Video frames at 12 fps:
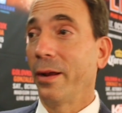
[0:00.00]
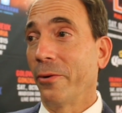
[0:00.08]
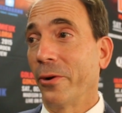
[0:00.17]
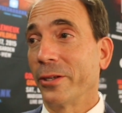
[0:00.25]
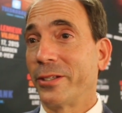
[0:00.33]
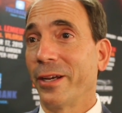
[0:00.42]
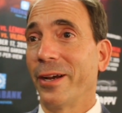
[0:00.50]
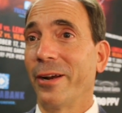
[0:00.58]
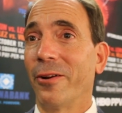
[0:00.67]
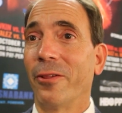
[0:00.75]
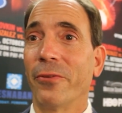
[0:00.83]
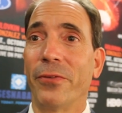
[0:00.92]
And I want to say hi to
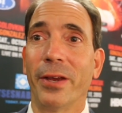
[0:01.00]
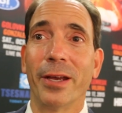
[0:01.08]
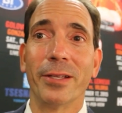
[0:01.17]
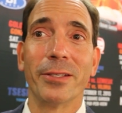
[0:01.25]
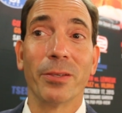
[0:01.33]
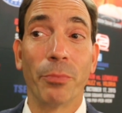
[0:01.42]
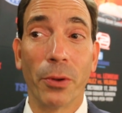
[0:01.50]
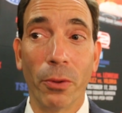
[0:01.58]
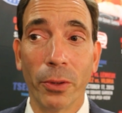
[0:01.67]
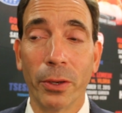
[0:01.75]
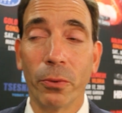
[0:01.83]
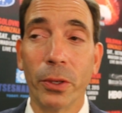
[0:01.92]
all the fans in
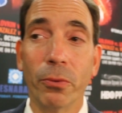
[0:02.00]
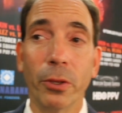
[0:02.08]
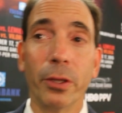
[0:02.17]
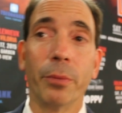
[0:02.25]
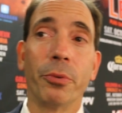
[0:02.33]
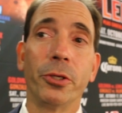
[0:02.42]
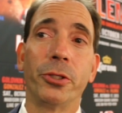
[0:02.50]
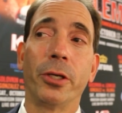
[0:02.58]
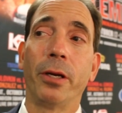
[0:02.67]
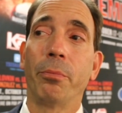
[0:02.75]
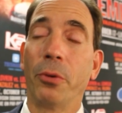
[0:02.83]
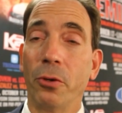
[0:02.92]
Poland. We really
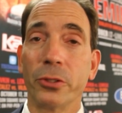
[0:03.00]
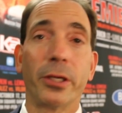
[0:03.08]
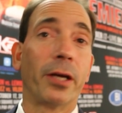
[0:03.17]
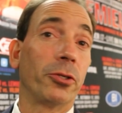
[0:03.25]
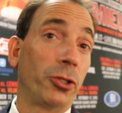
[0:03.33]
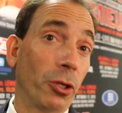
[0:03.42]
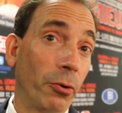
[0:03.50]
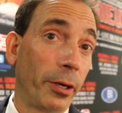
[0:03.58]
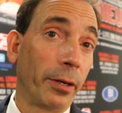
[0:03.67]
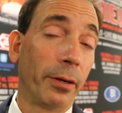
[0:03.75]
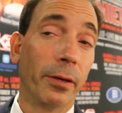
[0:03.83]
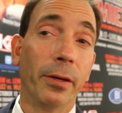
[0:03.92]
appreciate Polsat
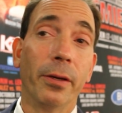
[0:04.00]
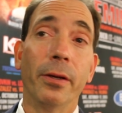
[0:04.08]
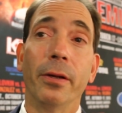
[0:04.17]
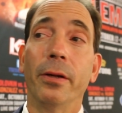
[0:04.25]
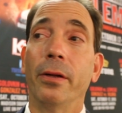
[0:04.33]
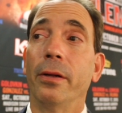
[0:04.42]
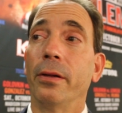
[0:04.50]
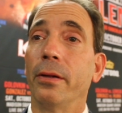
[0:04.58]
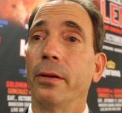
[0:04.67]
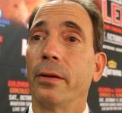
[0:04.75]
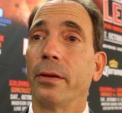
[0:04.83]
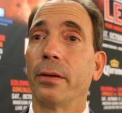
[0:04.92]
showing
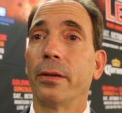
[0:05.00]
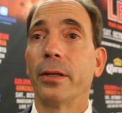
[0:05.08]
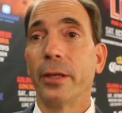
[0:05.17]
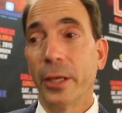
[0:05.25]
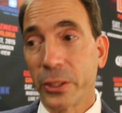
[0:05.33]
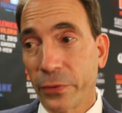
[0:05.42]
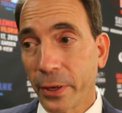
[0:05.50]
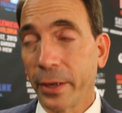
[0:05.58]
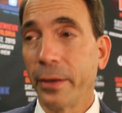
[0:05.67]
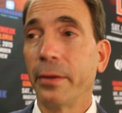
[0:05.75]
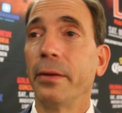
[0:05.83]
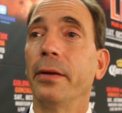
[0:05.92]
his
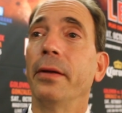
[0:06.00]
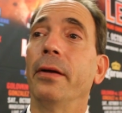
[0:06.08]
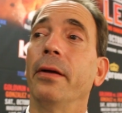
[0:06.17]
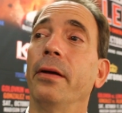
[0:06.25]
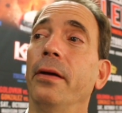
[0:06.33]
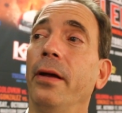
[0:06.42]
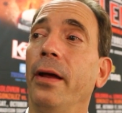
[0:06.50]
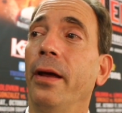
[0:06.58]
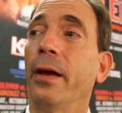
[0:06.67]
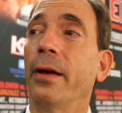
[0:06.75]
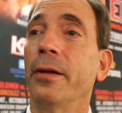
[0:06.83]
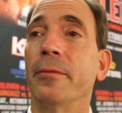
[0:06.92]
fight,
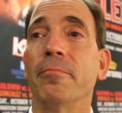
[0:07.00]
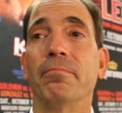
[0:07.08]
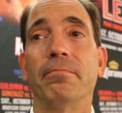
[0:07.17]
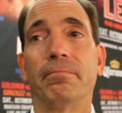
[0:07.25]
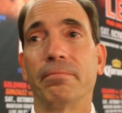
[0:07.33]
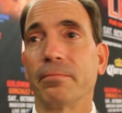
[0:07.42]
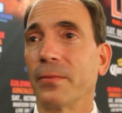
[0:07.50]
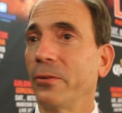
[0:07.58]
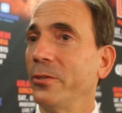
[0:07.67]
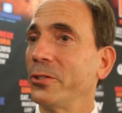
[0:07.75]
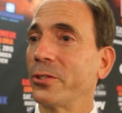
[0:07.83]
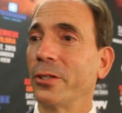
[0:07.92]
and
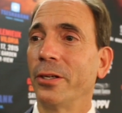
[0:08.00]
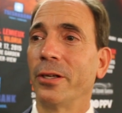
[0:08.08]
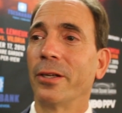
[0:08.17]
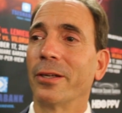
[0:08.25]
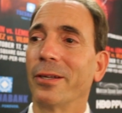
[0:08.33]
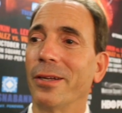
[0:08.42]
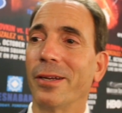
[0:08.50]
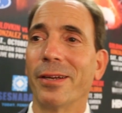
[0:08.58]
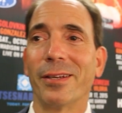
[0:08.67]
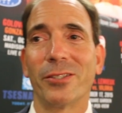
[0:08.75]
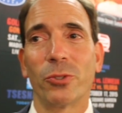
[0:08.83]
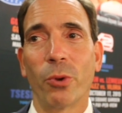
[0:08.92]
we just
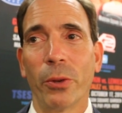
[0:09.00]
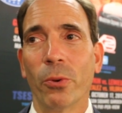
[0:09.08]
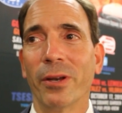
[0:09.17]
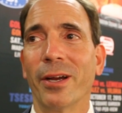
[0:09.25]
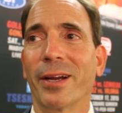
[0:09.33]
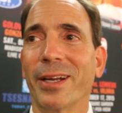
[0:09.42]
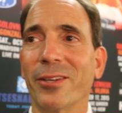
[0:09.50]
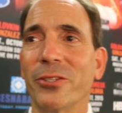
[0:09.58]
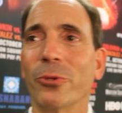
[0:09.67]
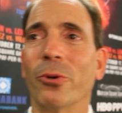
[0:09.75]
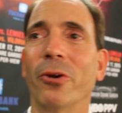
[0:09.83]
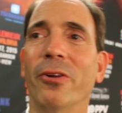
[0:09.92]
21 knockouts
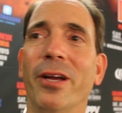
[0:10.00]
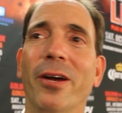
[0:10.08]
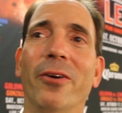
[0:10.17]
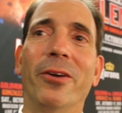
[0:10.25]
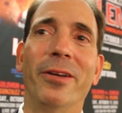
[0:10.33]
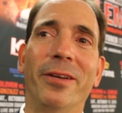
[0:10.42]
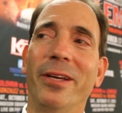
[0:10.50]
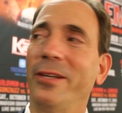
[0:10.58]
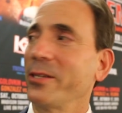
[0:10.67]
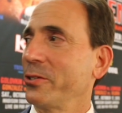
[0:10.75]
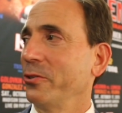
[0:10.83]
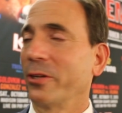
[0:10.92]
in a row now, and it
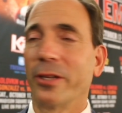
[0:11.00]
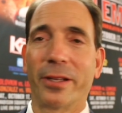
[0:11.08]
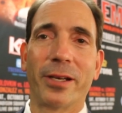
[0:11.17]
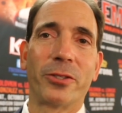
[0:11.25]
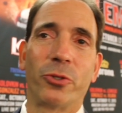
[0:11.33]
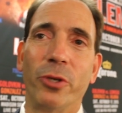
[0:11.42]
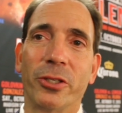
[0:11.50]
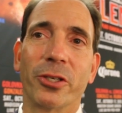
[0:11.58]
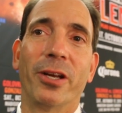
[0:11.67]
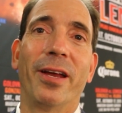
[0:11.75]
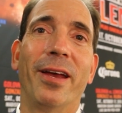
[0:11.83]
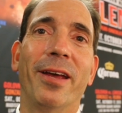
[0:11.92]
doesn't look like that streak's
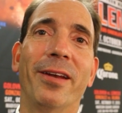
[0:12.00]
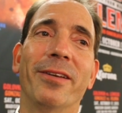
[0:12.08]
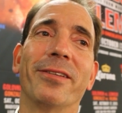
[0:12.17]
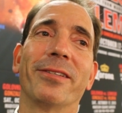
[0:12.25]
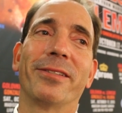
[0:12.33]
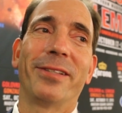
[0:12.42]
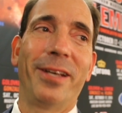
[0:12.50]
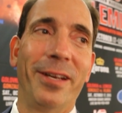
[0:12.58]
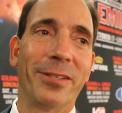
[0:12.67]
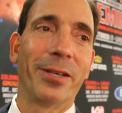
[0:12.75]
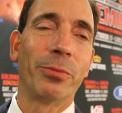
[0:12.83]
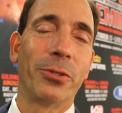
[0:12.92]
going to end
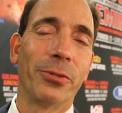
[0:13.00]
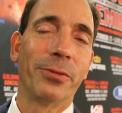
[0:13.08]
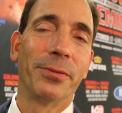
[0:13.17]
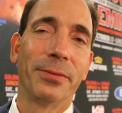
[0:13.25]
anytime soon.